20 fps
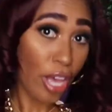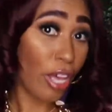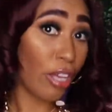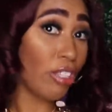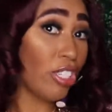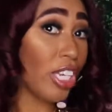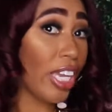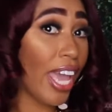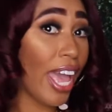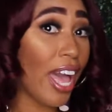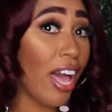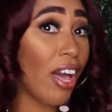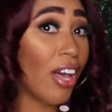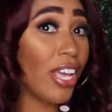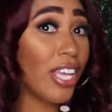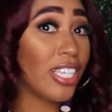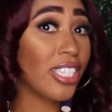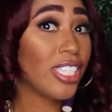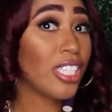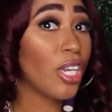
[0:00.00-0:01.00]
Go check out
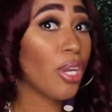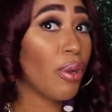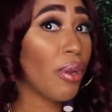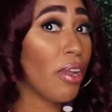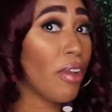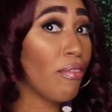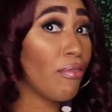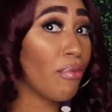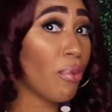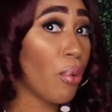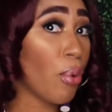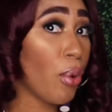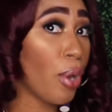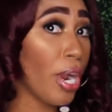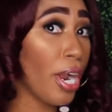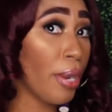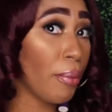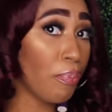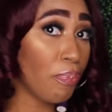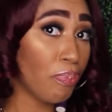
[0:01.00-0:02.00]
Instagram
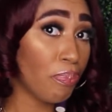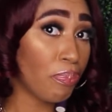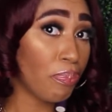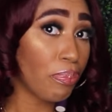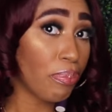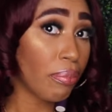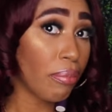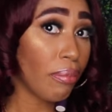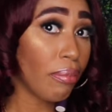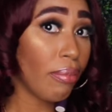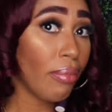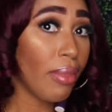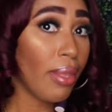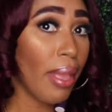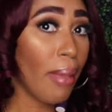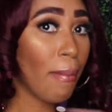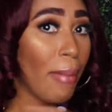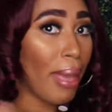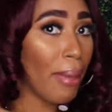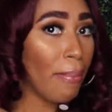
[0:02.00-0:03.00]
for
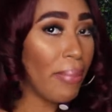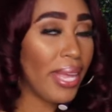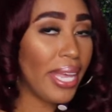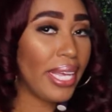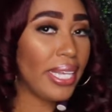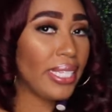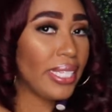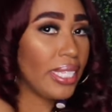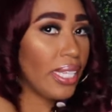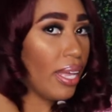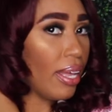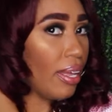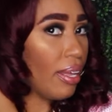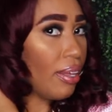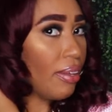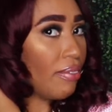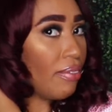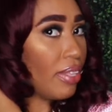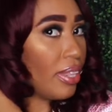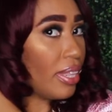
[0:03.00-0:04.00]
my pics
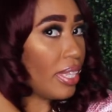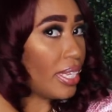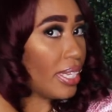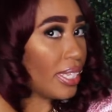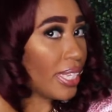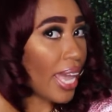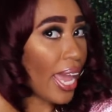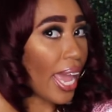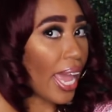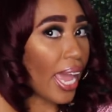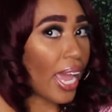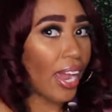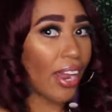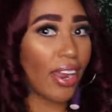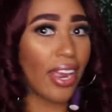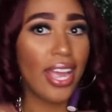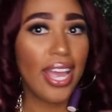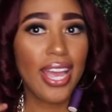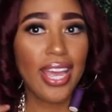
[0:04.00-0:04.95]
of this hair.